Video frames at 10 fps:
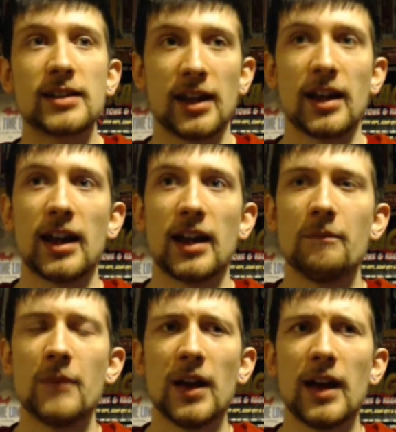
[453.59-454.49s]
I
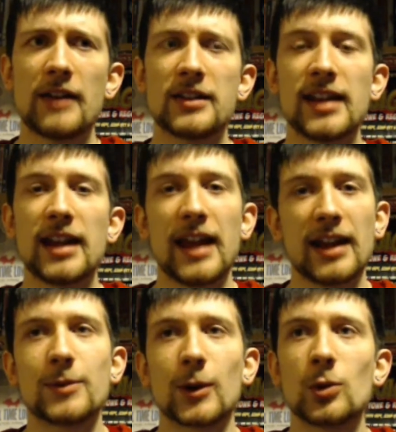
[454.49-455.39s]
have to say the
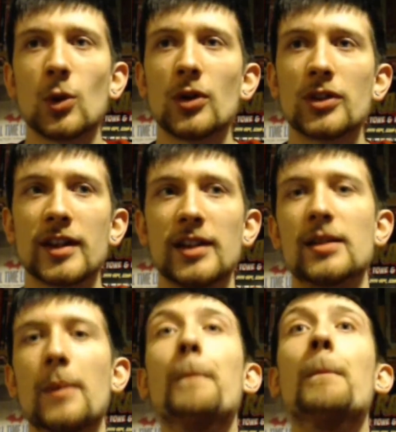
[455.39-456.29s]
Xbox One's is
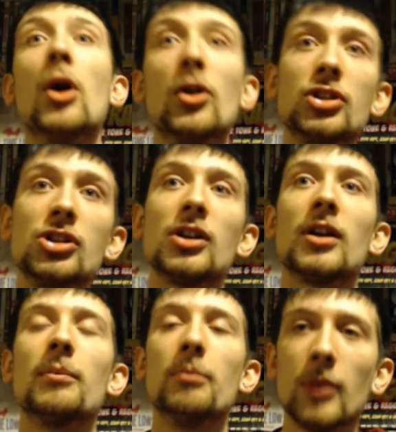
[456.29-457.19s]
much,
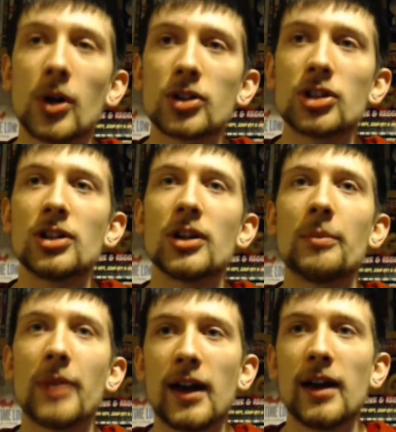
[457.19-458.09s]
much
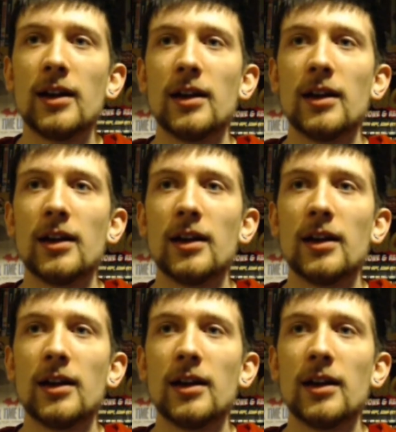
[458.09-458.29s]
better.